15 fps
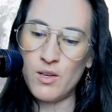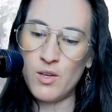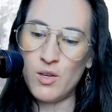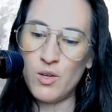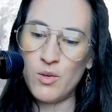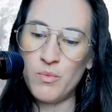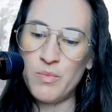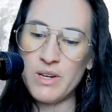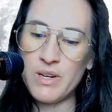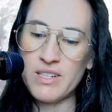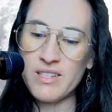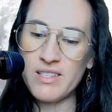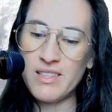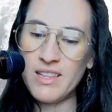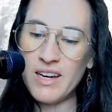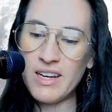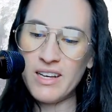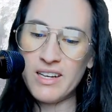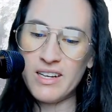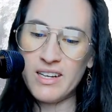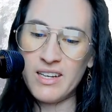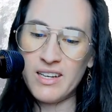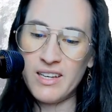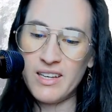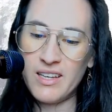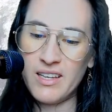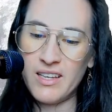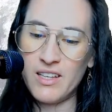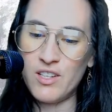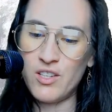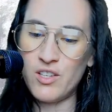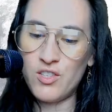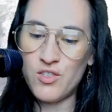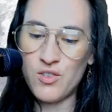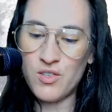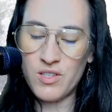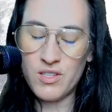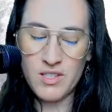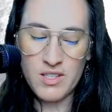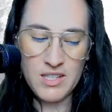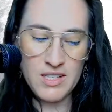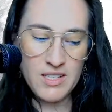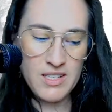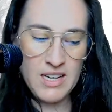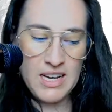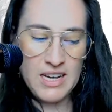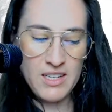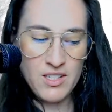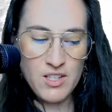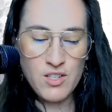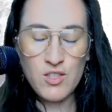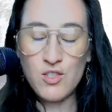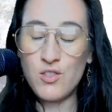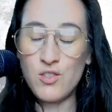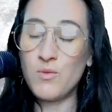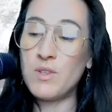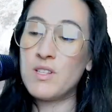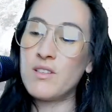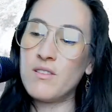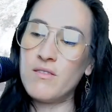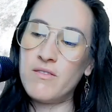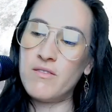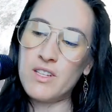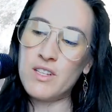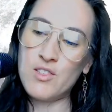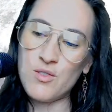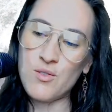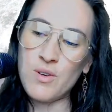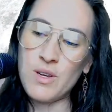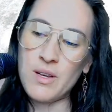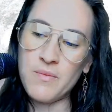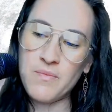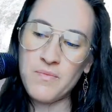who brings luck, industriousness, and sweet victory.